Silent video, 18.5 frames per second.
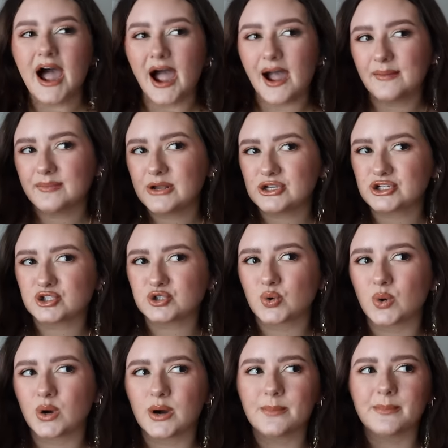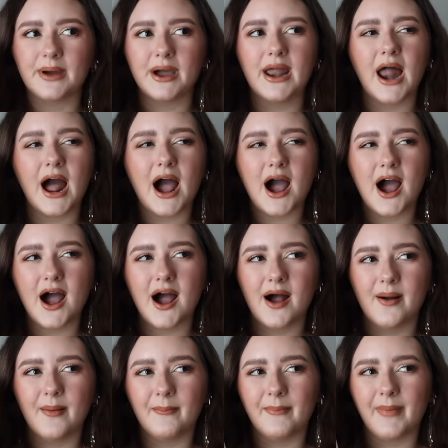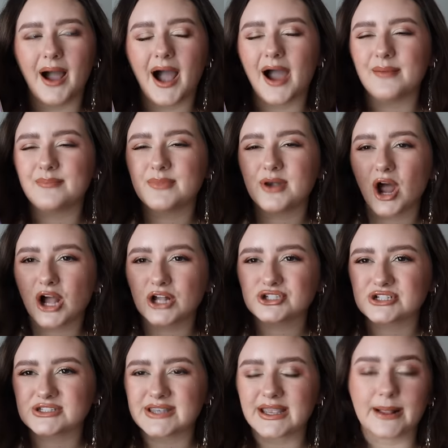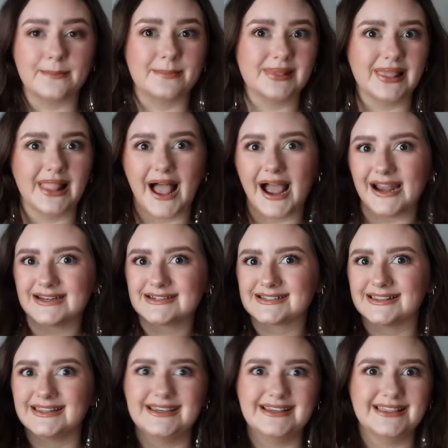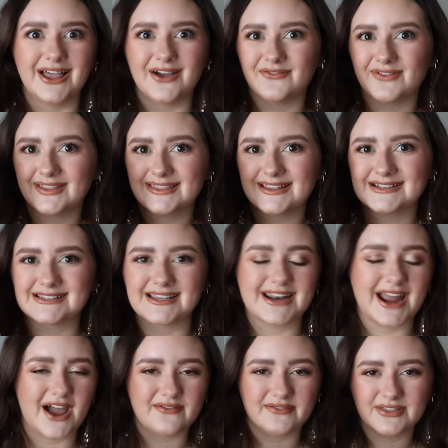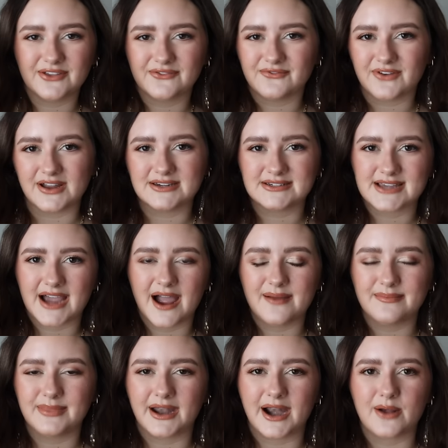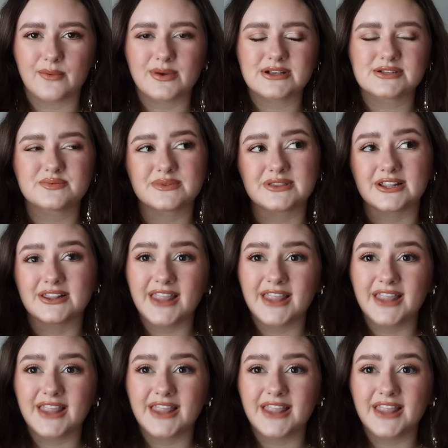I'm not sure, but um, I'm not just like blindly loving this and having the fun time that I was with the